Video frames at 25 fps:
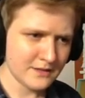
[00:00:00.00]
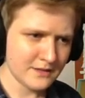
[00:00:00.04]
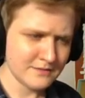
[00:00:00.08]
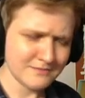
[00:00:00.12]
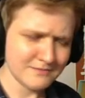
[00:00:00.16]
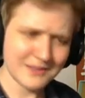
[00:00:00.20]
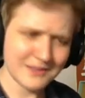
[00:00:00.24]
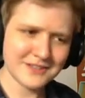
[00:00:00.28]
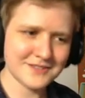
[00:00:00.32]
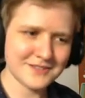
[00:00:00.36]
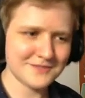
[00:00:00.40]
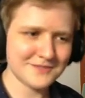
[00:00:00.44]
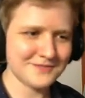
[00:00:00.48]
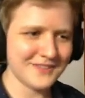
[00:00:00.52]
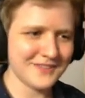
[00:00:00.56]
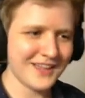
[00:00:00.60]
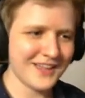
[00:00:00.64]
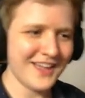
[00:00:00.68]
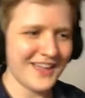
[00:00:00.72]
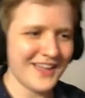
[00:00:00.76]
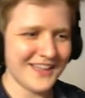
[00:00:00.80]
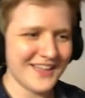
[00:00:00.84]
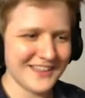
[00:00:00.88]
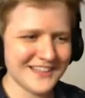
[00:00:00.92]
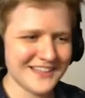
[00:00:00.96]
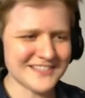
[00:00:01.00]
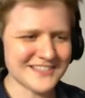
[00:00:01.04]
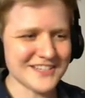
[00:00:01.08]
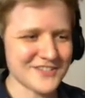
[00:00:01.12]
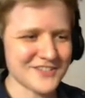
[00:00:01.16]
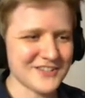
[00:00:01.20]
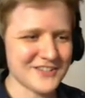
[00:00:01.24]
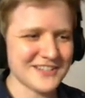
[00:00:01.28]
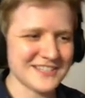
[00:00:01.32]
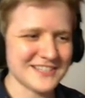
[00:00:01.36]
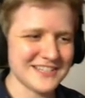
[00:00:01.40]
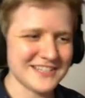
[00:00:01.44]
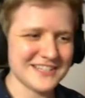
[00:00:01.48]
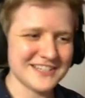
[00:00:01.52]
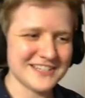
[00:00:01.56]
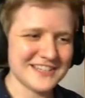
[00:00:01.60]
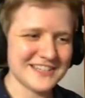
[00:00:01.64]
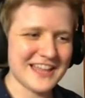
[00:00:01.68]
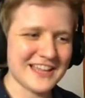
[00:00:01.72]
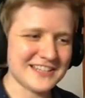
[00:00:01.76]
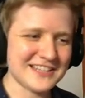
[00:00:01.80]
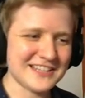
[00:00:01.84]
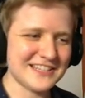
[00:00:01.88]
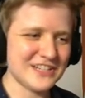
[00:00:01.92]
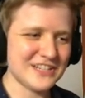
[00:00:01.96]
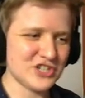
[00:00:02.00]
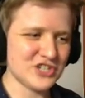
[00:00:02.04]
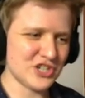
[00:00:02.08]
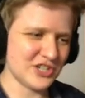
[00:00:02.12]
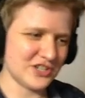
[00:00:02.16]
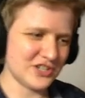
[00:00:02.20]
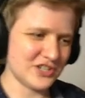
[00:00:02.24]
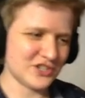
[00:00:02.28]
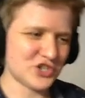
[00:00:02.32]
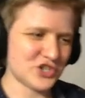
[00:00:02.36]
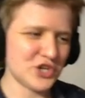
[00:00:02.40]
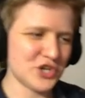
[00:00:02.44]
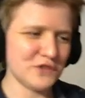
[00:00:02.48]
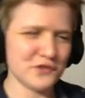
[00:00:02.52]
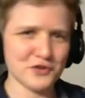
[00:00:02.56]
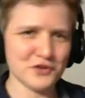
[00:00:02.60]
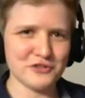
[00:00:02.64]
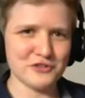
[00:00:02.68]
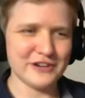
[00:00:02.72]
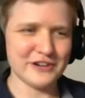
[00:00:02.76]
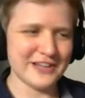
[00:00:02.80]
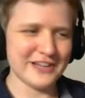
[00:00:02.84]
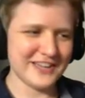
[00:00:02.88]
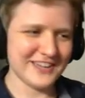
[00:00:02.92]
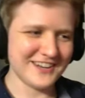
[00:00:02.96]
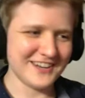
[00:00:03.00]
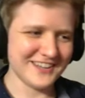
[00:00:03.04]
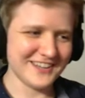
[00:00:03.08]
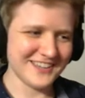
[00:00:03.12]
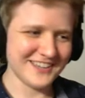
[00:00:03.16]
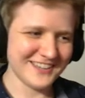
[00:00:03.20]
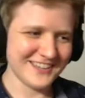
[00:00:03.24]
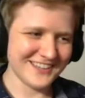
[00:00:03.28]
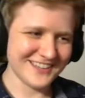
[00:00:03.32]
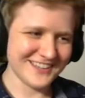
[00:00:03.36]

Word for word: That's that's interesting. Like teaching chivalry in a